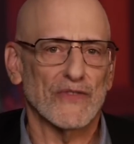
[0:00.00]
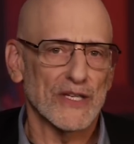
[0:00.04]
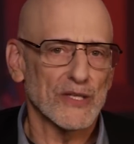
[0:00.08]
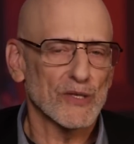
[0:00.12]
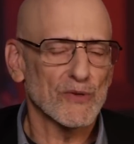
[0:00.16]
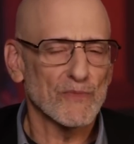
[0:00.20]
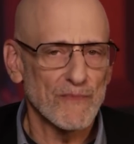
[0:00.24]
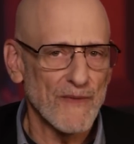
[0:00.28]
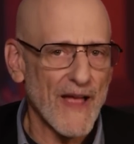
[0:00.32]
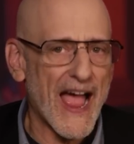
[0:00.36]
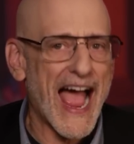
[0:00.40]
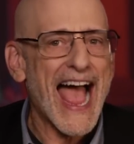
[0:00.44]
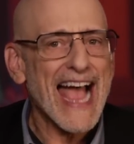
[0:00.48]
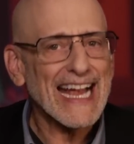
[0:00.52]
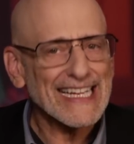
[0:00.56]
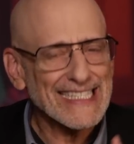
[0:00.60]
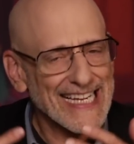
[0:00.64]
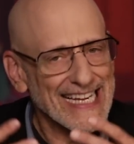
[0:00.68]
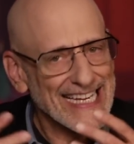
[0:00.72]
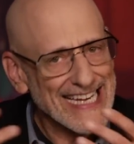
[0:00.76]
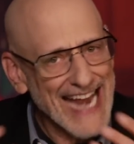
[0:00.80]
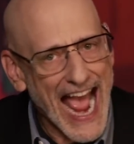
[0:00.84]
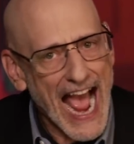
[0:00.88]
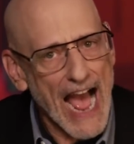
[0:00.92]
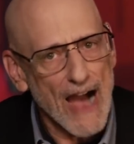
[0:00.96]
He is
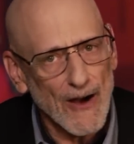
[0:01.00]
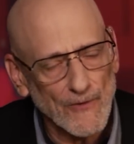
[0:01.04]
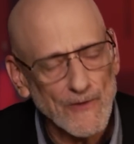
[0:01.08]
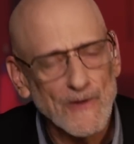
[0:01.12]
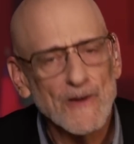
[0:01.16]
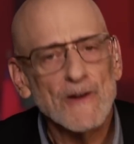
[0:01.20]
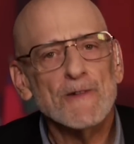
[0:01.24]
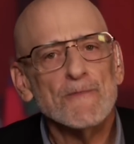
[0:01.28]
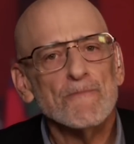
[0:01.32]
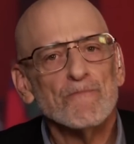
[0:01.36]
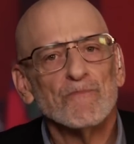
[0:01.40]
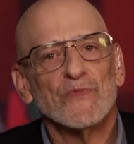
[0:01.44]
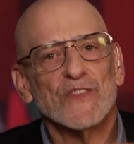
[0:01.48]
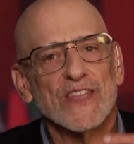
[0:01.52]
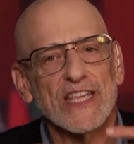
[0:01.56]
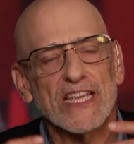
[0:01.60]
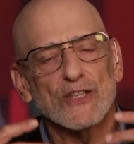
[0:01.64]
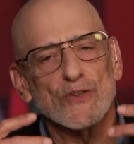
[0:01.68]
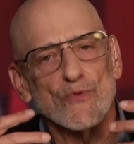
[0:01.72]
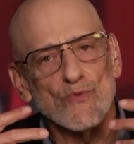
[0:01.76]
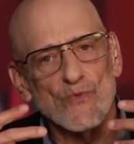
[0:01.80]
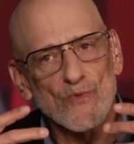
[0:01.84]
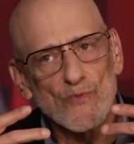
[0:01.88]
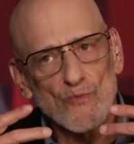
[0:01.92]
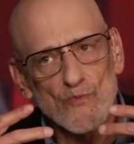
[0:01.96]
acting out
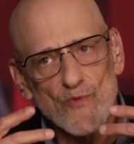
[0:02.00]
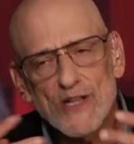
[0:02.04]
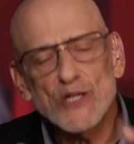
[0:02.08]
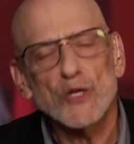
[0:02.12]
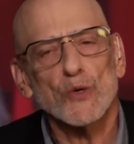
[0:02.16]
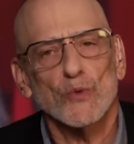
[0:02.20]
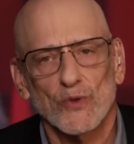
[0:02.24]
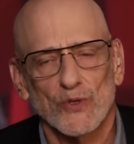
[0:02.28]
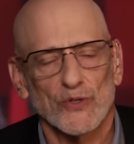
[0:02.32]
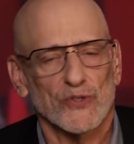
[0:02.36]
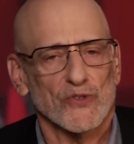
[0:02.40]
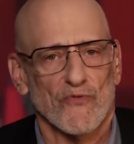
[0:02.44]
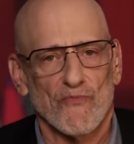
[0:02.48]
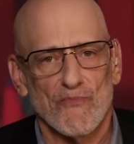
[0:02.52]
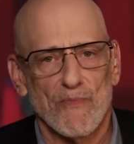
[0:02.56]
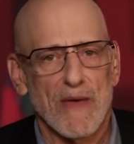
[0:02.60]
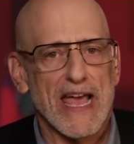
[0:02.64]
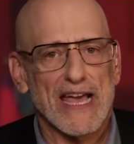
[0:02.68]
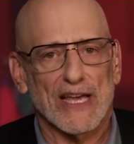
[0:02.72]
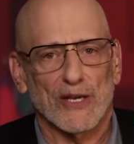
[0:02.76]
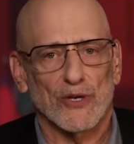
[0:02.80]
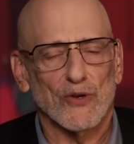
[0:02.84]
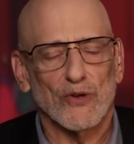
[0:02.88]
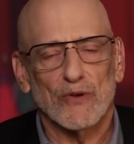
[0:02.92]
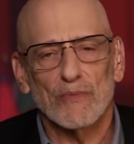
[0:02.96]
the rituals of
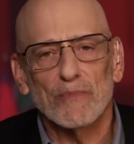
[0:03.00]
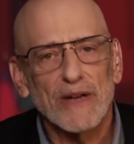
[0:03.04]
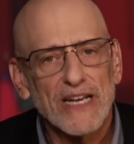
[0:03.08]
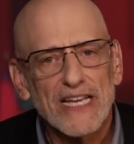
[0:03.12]
manhood,